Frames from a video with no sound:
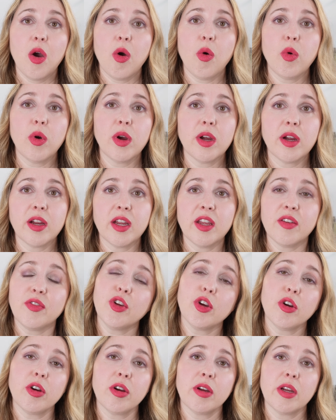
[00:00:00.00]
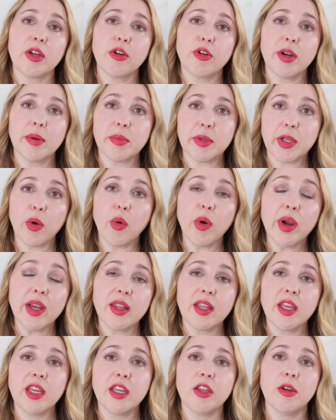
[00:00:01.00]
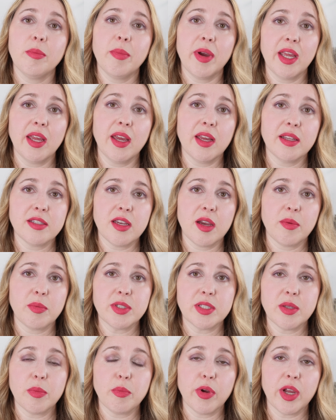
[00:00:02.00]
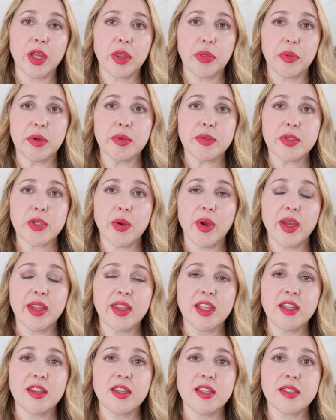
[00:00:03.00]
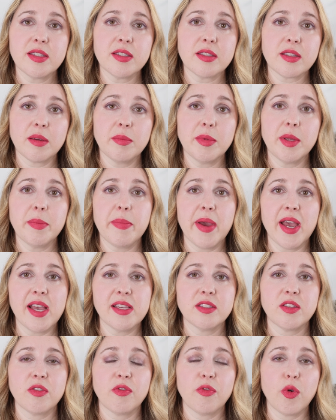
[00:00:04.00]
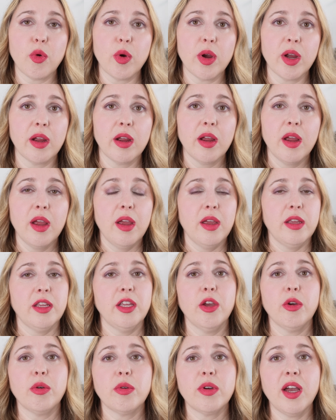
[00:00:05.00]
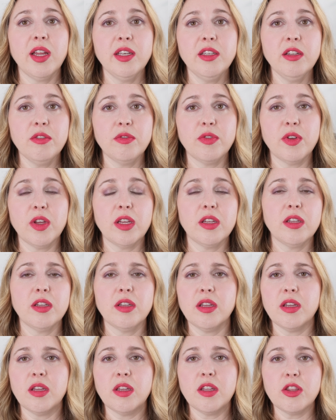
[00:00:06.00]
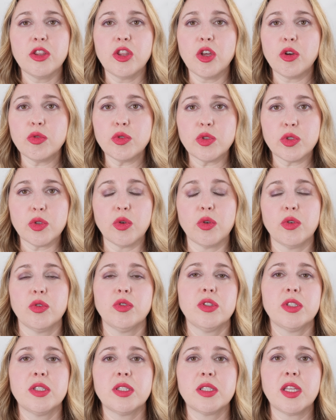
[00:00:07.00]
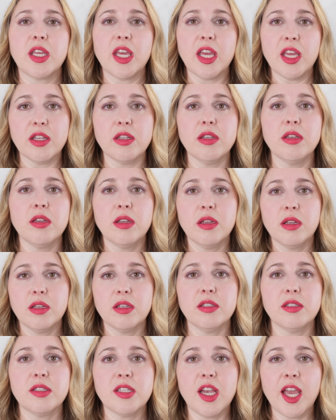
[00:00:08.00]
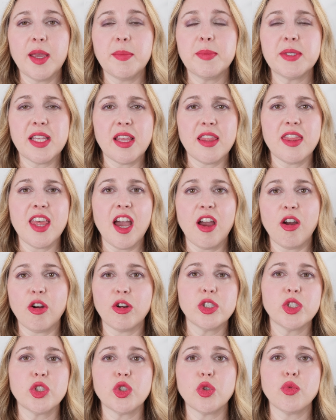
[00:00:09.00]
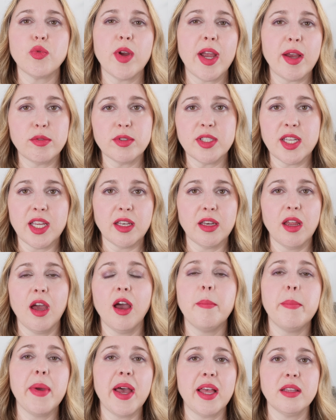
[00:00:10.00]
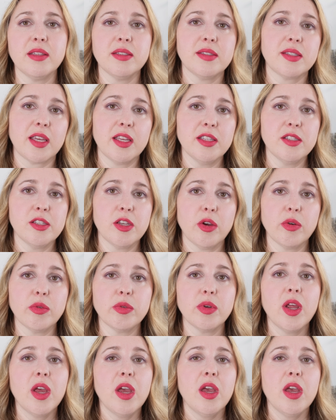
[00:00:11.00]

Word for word: or if you're incredibly oily, you might end up with some breakthrough. So I think this is going to be best for, you know, kind of those skin types that are surrounding a balanced skin tone.